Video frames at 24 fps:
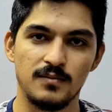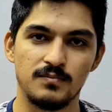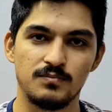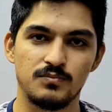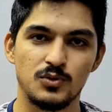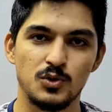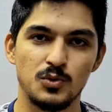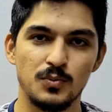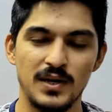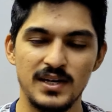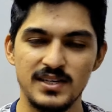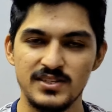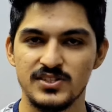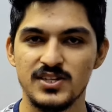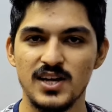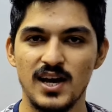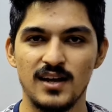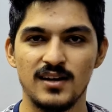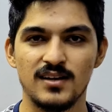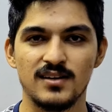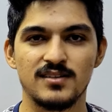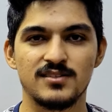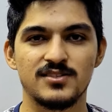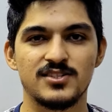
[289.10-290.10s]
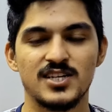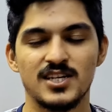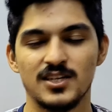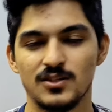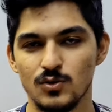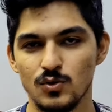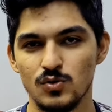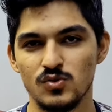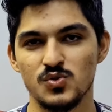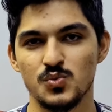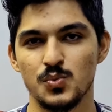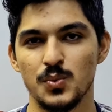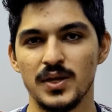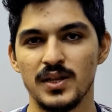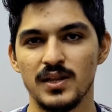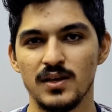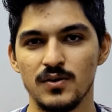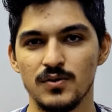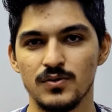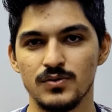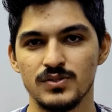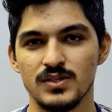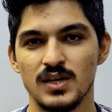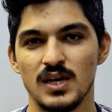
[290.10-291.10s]
to my channel, check those
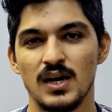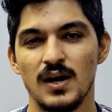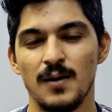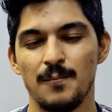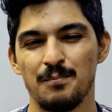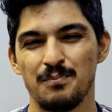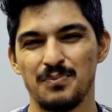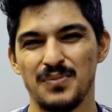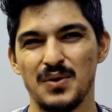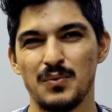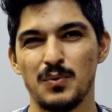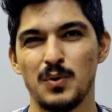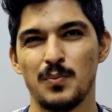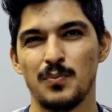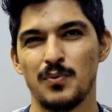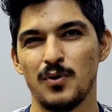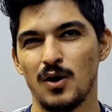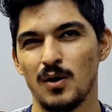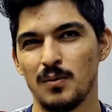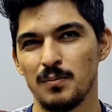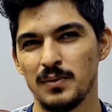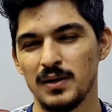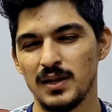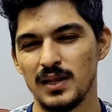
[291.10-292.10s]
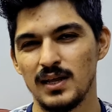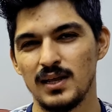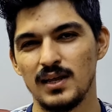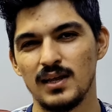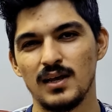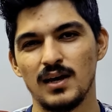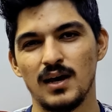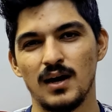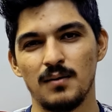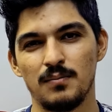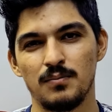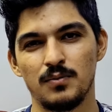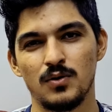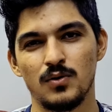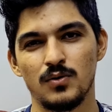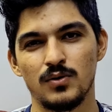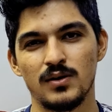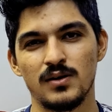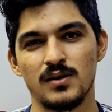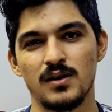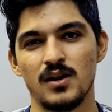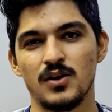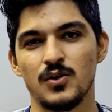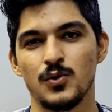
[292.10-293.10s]
videos. They were probably
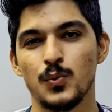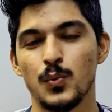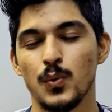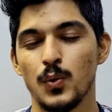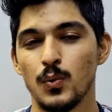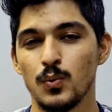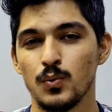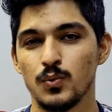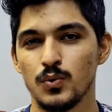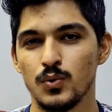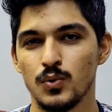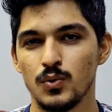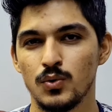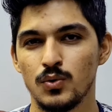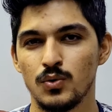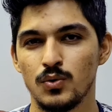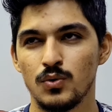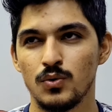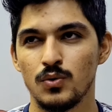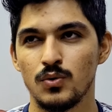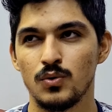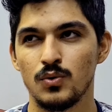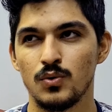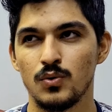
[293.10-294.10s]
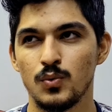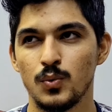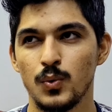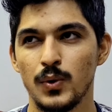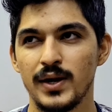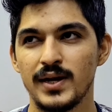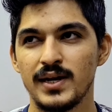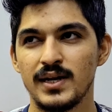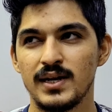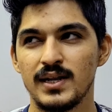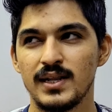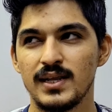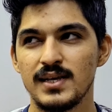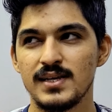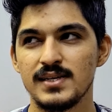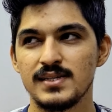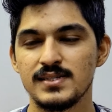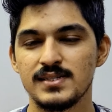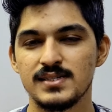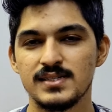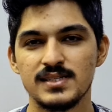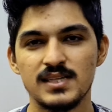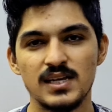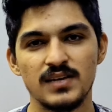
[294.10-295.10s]
uploaded in
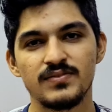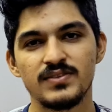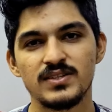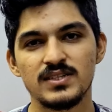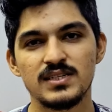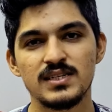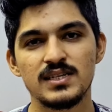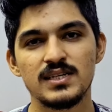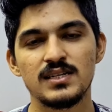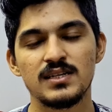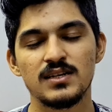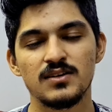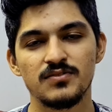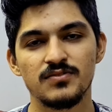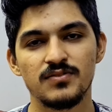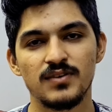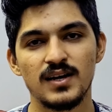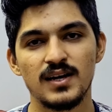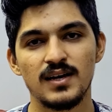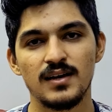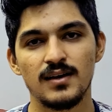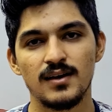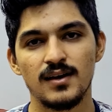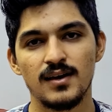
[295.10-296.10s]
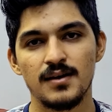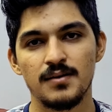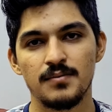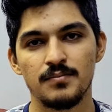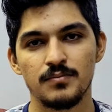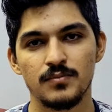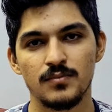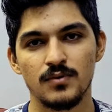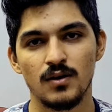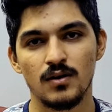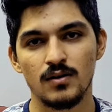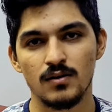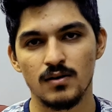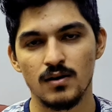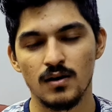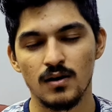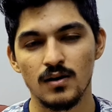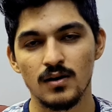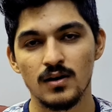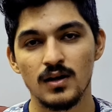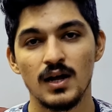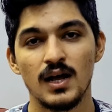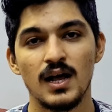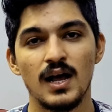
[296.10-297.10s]
2017 if I am not
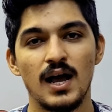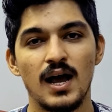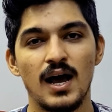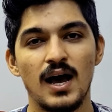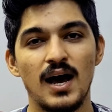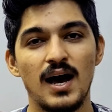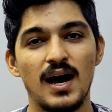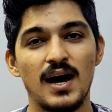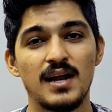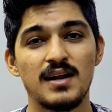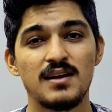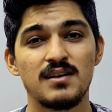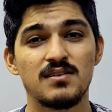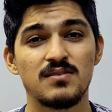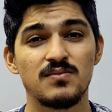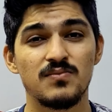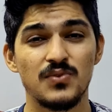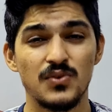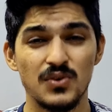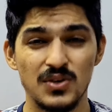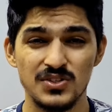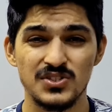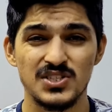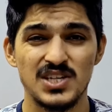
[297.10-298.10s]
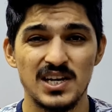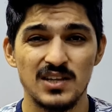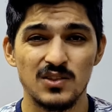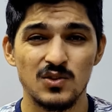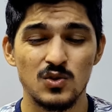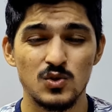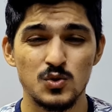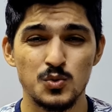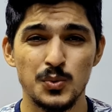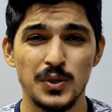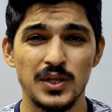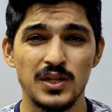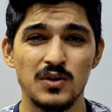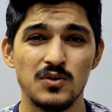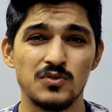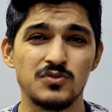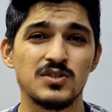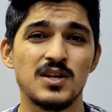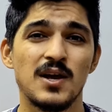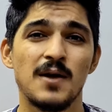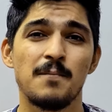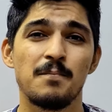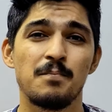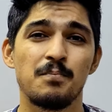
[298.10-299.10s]
wrong, and you can check those videos.
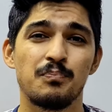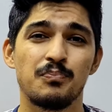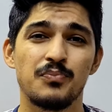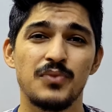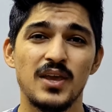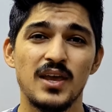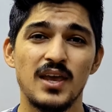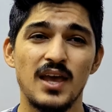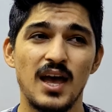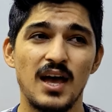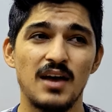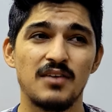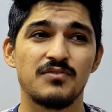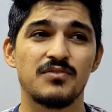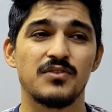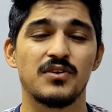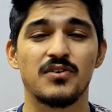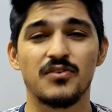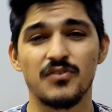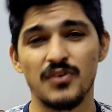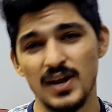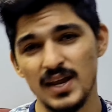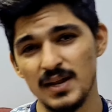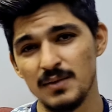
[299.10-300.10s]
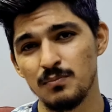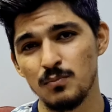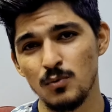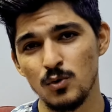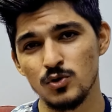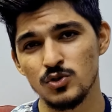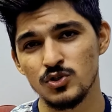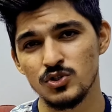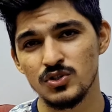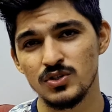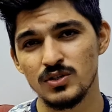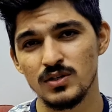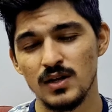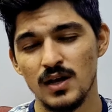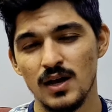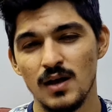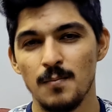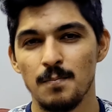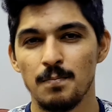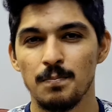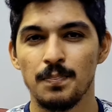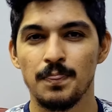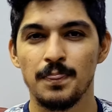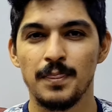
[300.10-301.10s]
They have great motion,
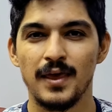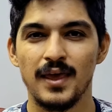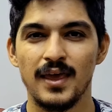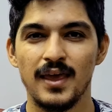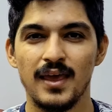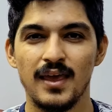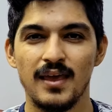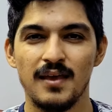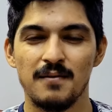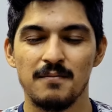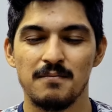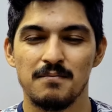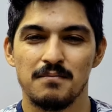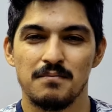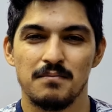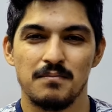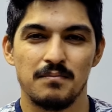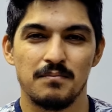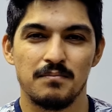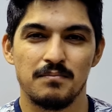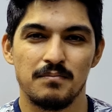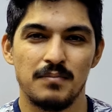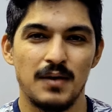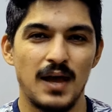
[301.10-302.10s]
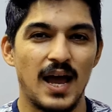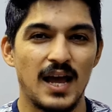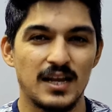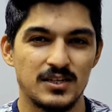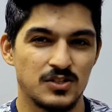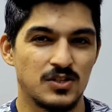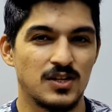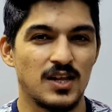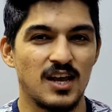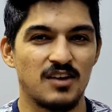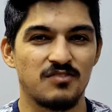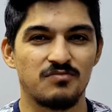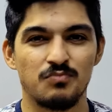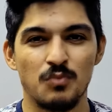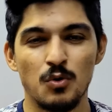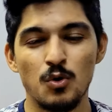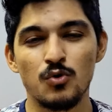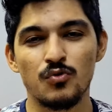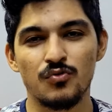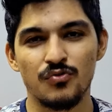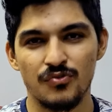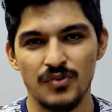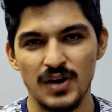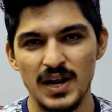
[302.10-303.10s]
they actually have more
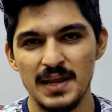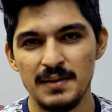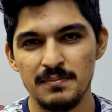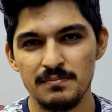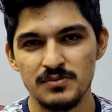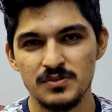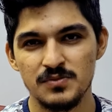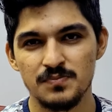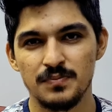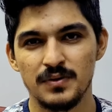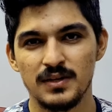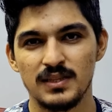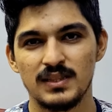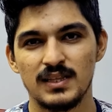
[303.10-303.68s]
frames, but